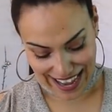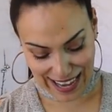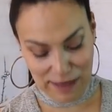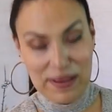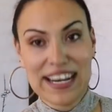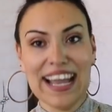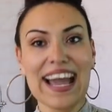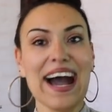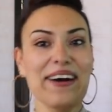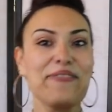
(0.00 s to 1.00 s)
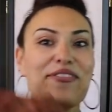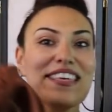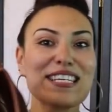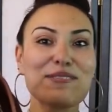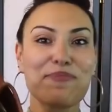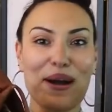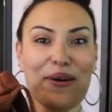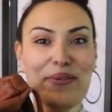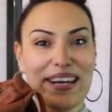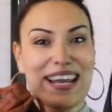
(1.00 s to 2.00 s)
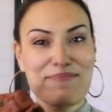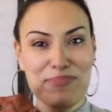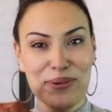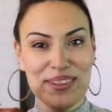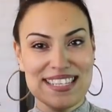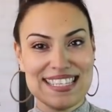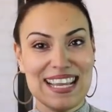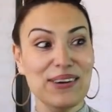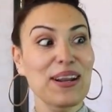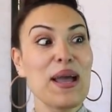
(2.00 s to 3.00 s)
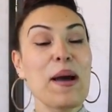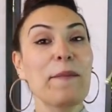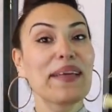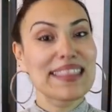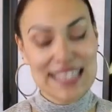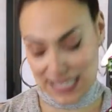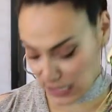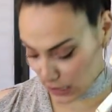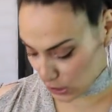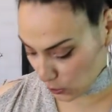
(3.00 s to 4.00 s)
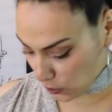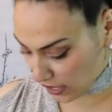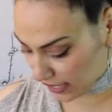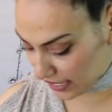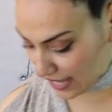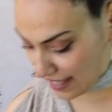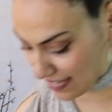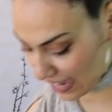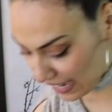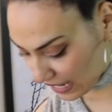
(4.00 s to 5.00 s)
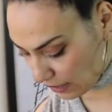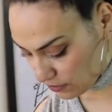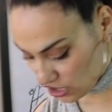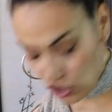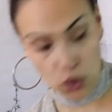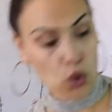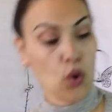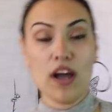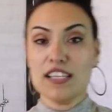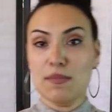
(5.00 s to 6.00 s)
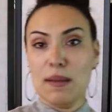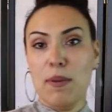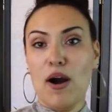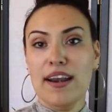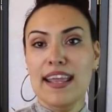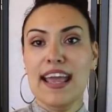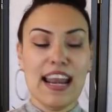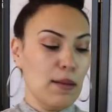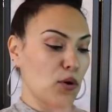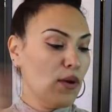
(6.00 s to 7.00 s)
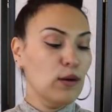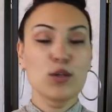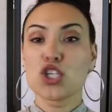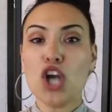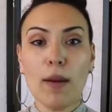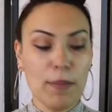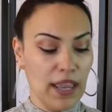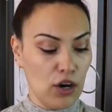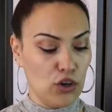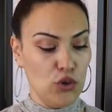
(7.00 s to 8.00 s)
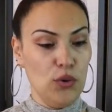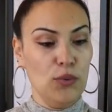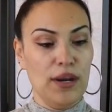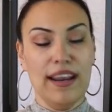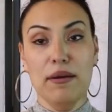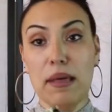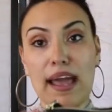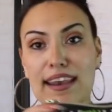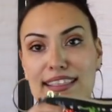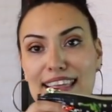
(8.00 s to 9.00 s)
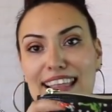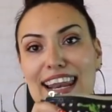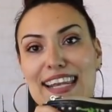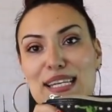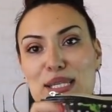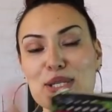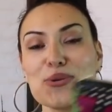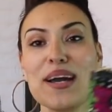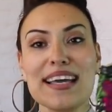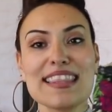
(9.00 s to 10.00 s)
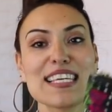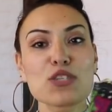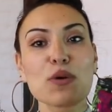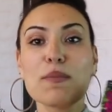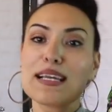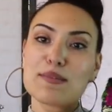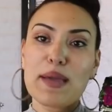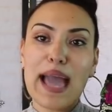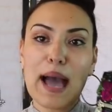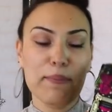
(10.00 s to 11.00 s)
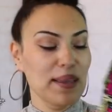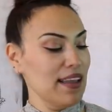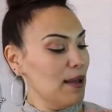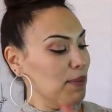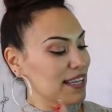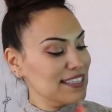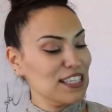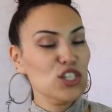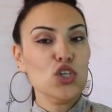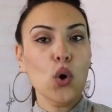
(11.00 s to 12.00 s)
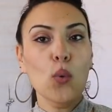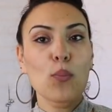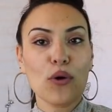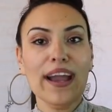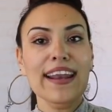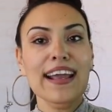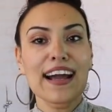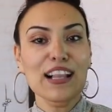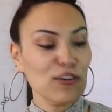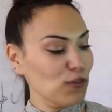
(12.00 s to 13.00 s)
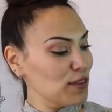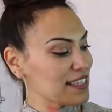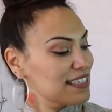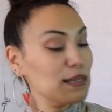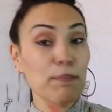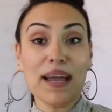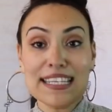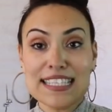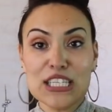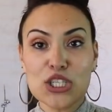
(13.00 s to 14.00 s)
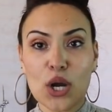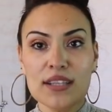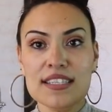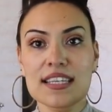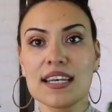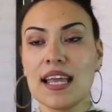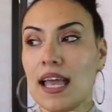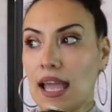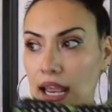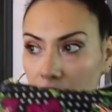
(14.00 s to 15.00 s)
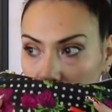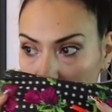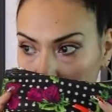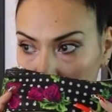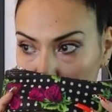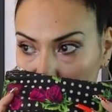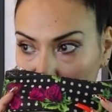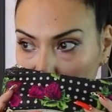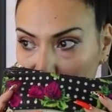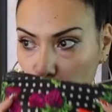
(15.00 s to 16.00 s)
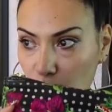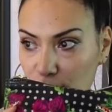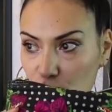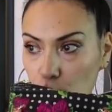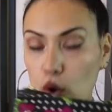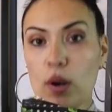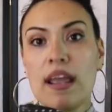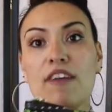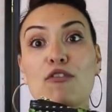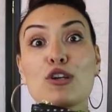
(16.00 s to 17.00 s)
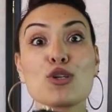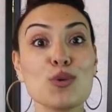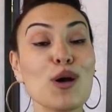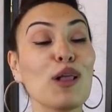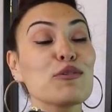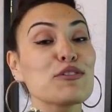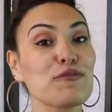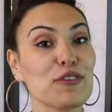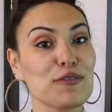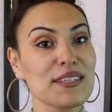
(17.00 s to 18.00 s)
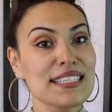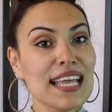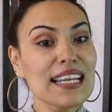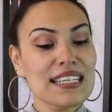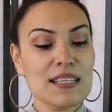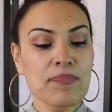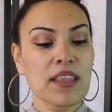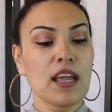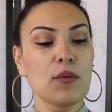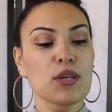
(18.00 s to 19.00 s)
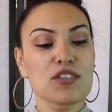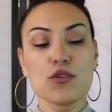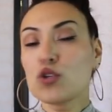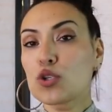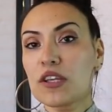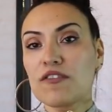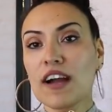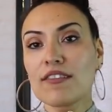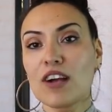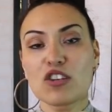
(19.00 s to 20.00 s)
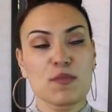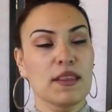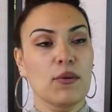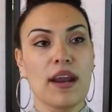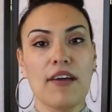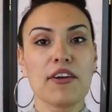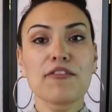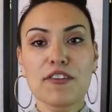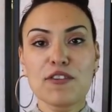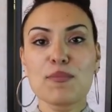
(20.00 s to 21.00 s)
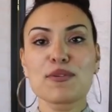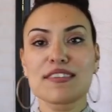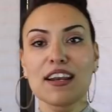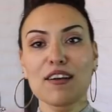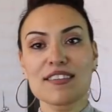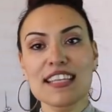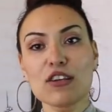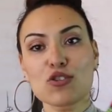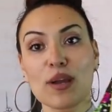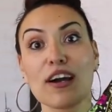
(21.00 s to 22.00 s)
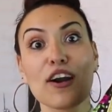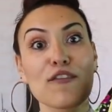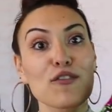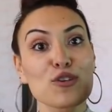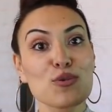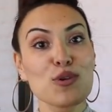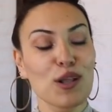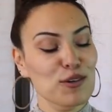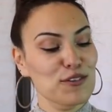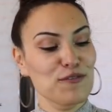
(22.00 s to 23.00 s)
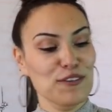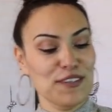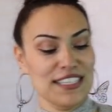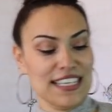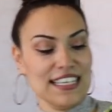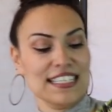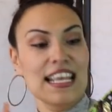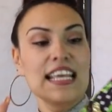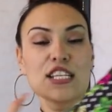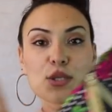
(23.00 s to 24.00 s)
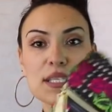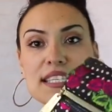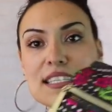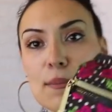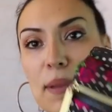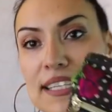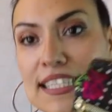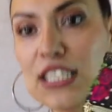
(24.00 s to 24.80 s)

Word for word: I mean, I have this brown one and I pulled this out. But this is the one that I just cross my body and I'm around shopping or doing what, anything that I need to do. This one makes me happy because it's so bright and colorful. This is a Betsy Johnson, and I got this one from a thrift store for two dollars and fifty cents. It was usually five dollars, but they were having a fifty percent off sale, so I got it for two dollars and fifty cents. So this is a Betsy